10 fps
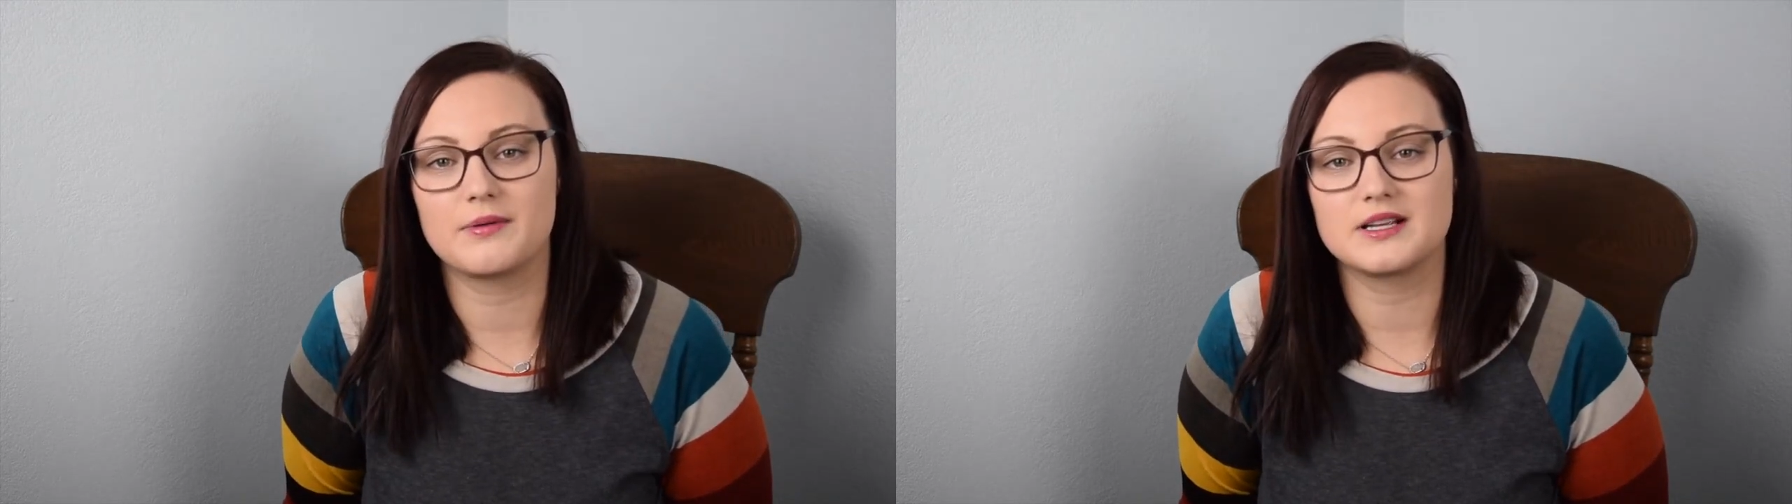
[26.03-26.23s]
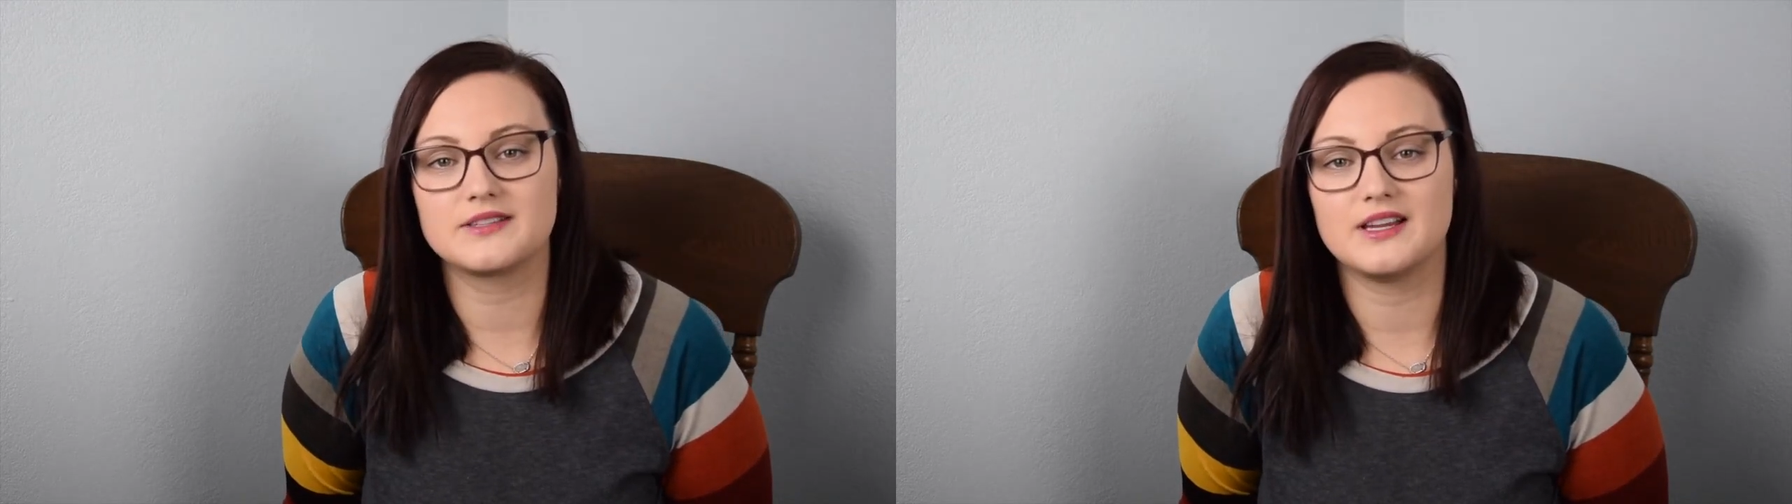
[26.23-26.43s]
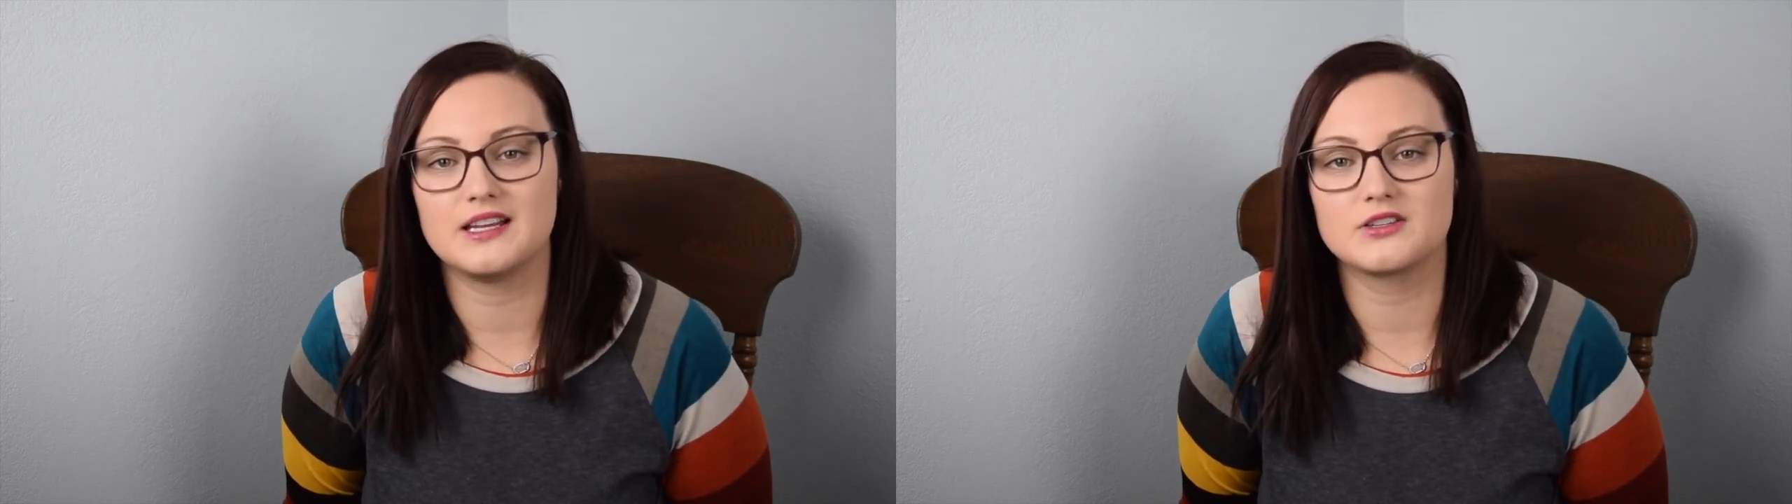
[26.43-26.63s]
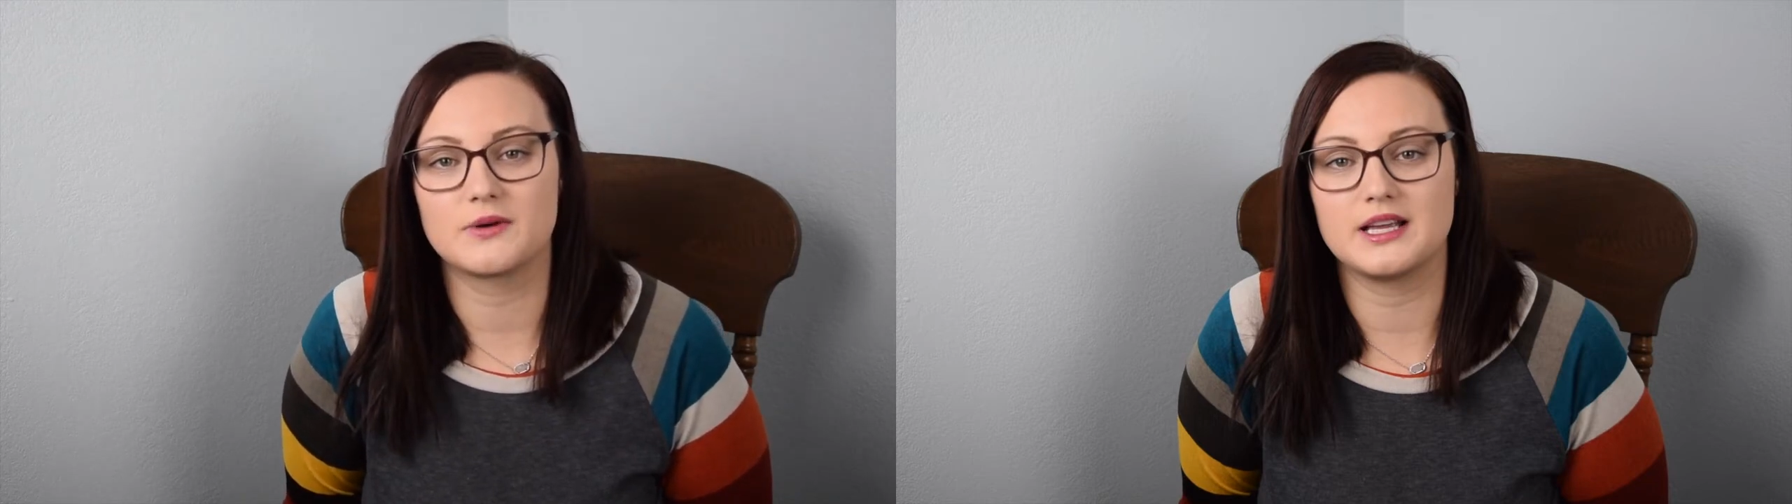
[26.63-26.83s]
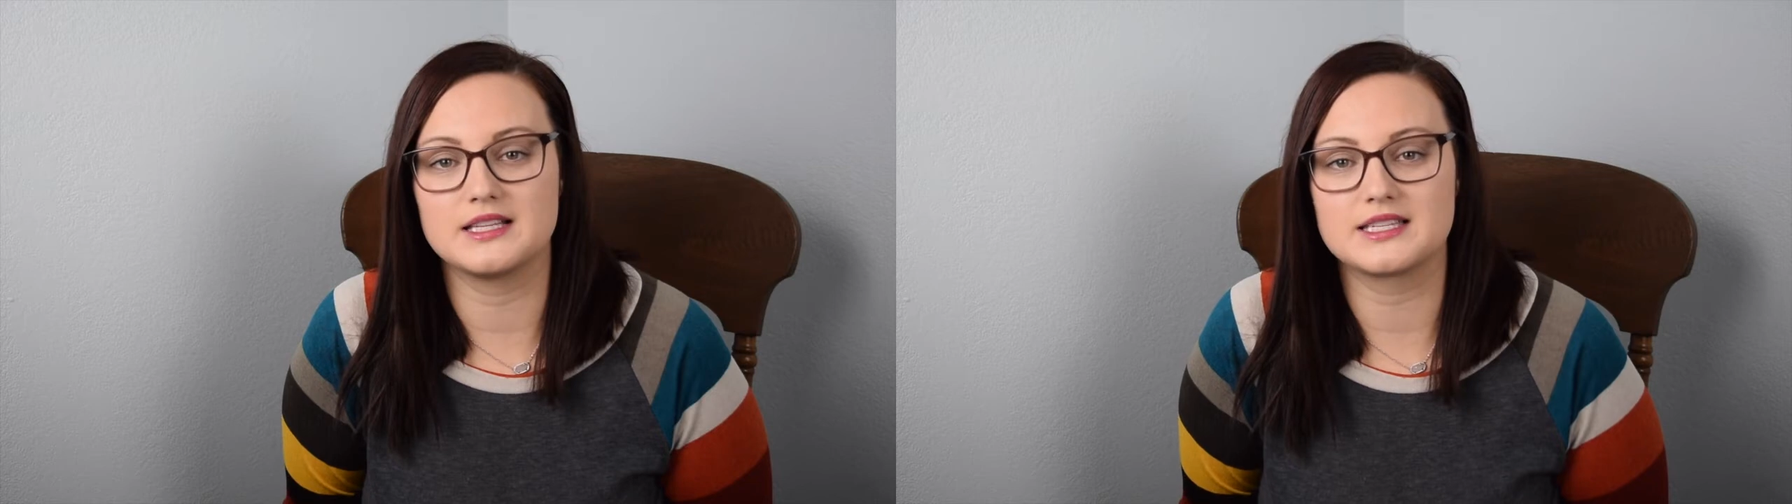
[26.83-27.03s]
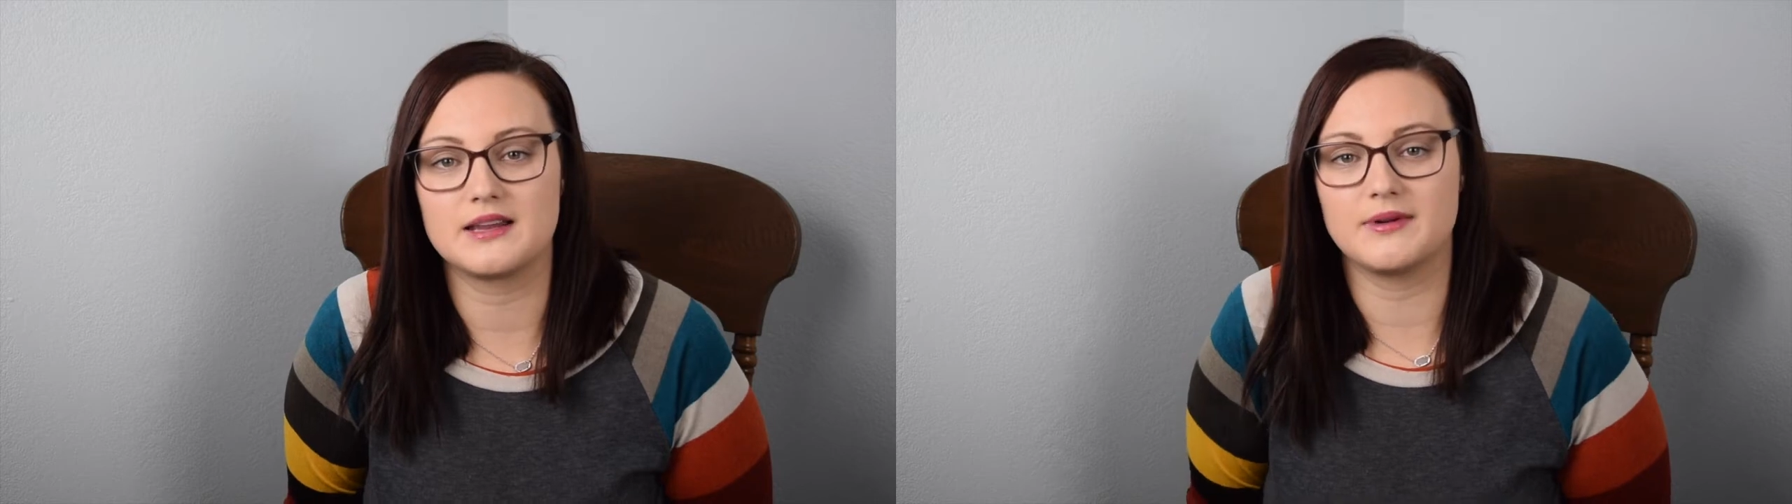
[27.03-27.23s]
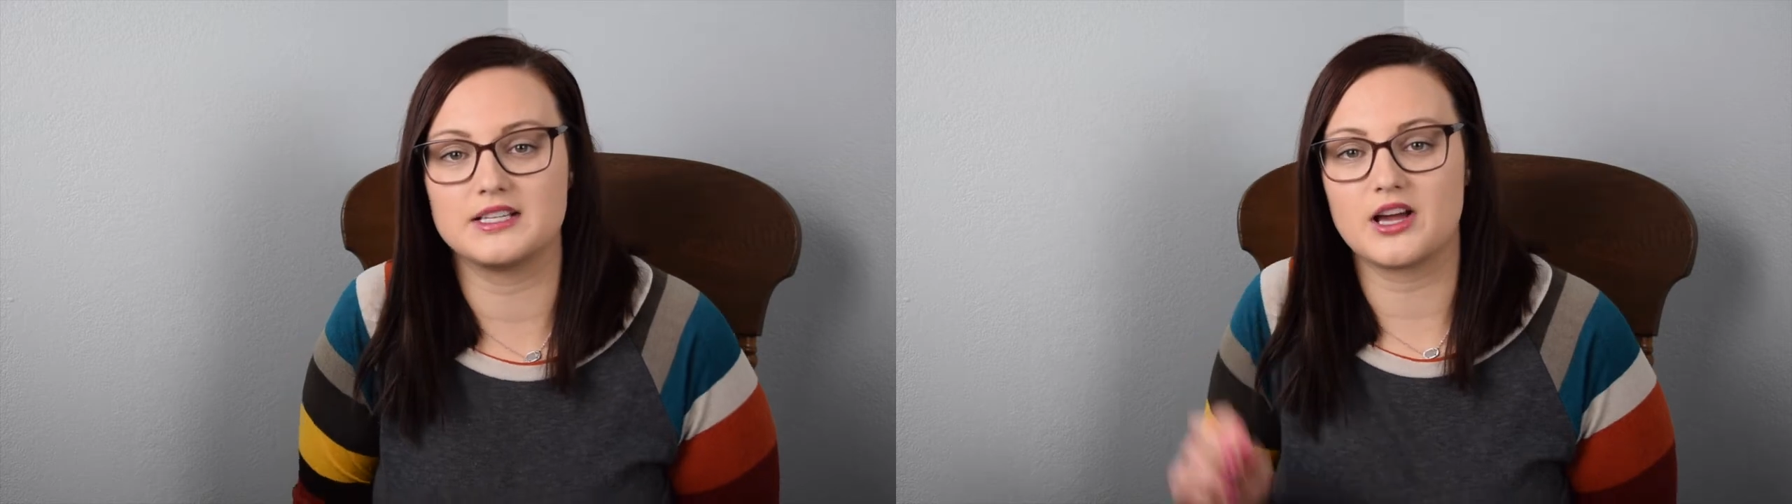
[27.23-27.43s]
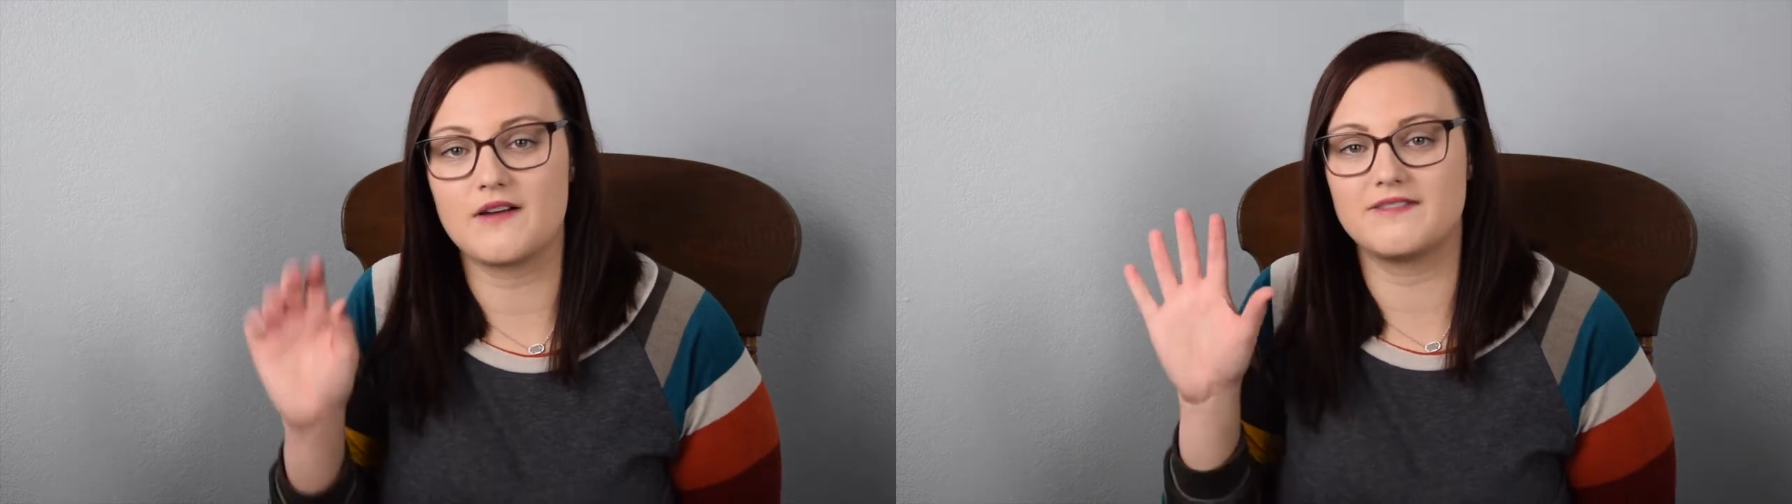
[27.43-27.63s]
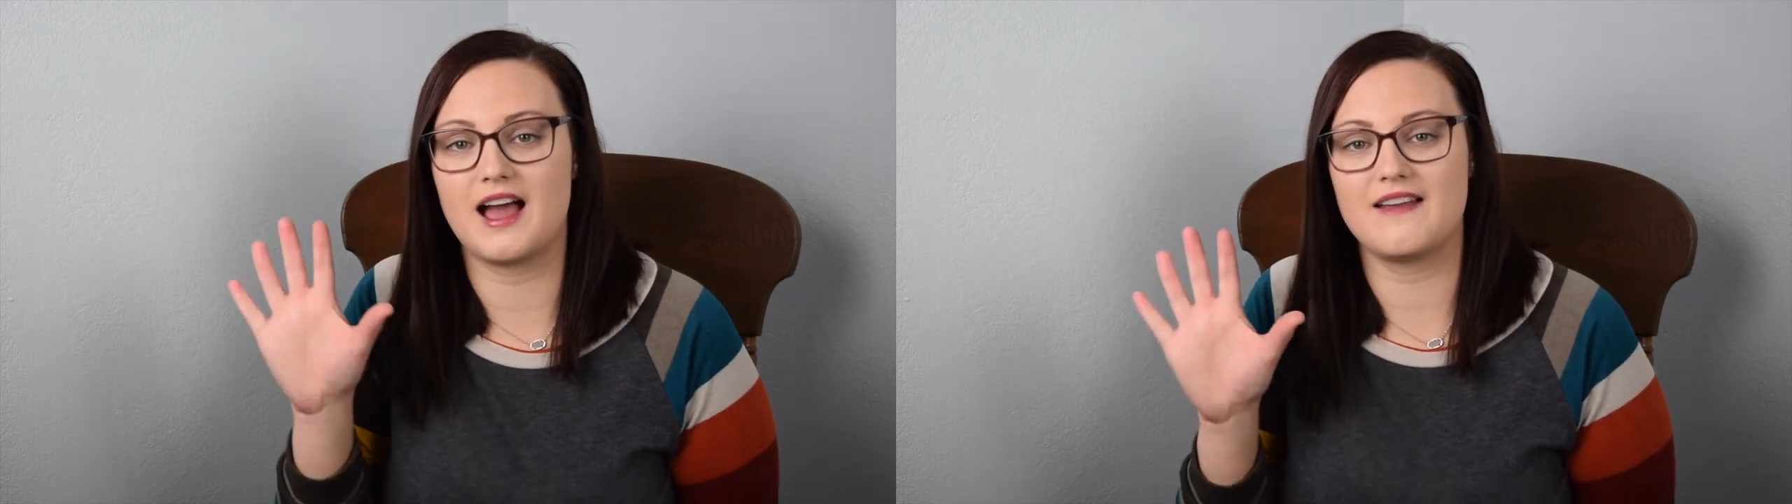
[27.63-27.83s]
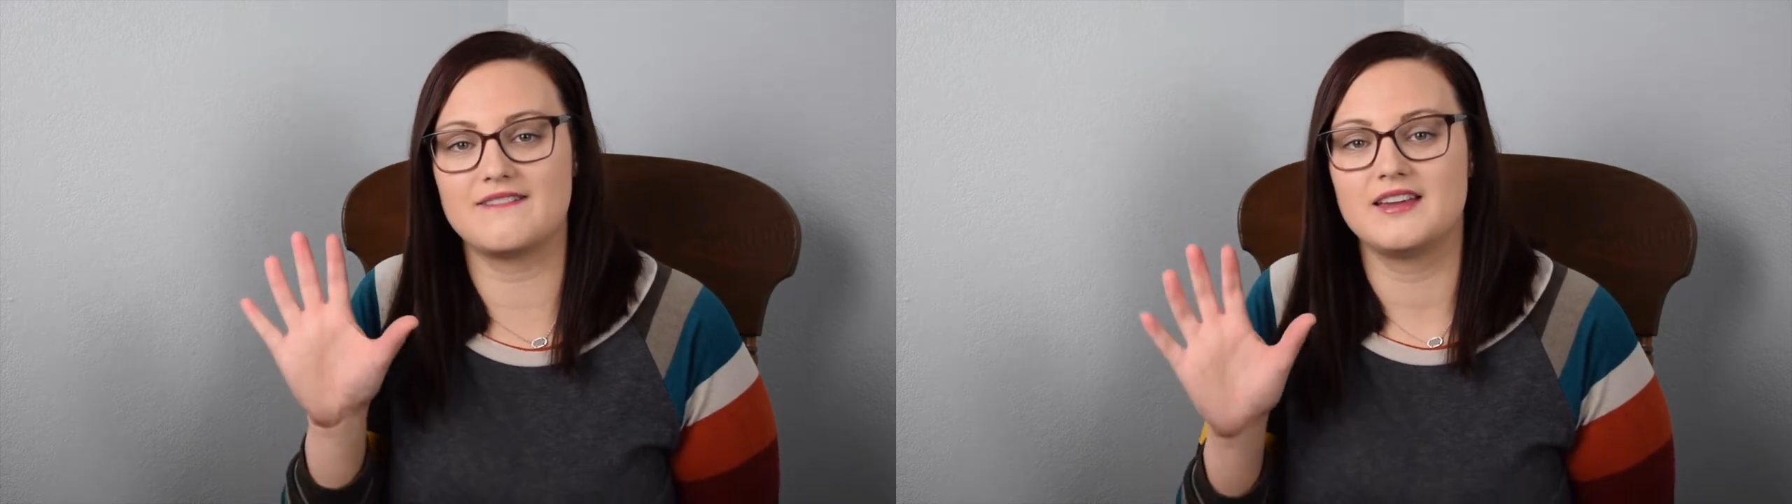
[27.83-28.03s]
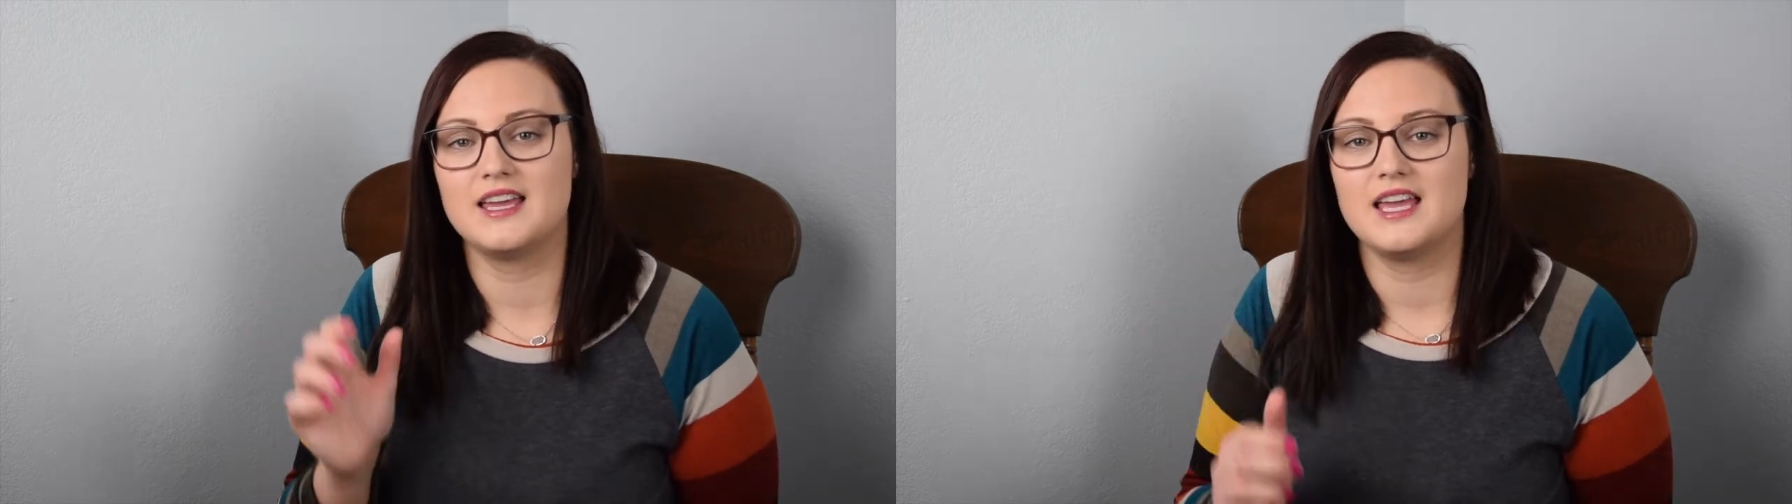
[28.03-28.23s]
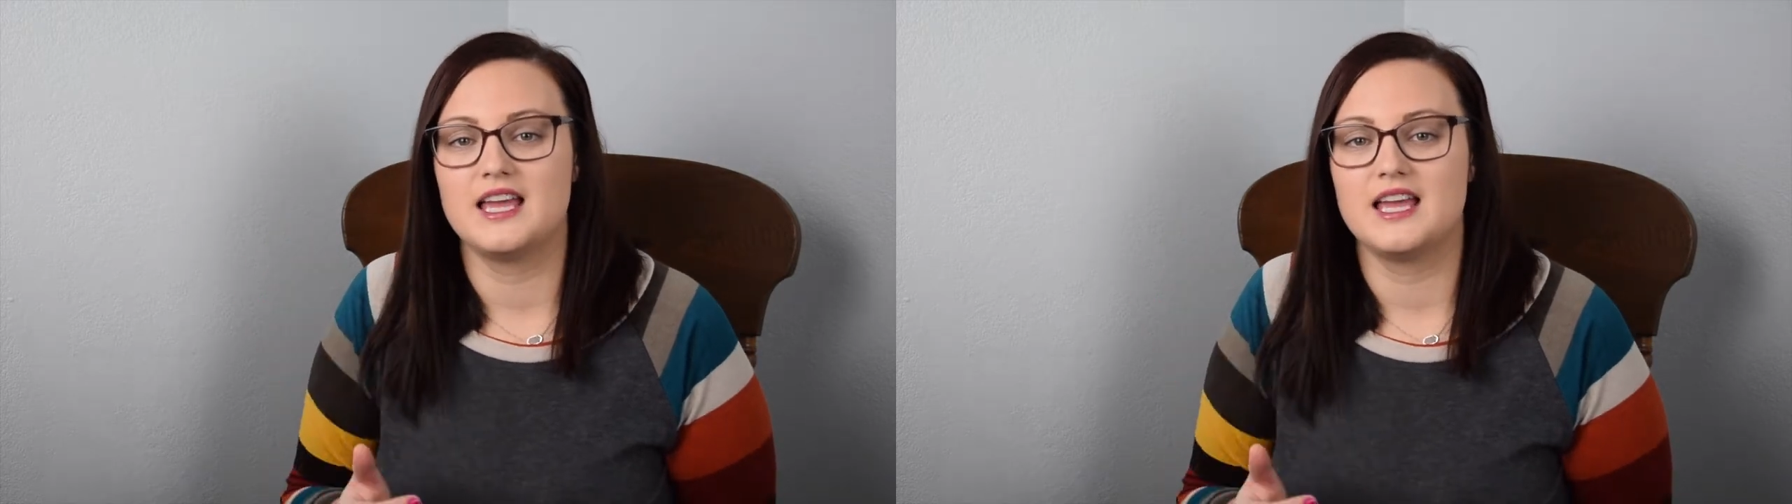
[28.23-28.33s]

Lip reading: breastfeeding twins and my top 5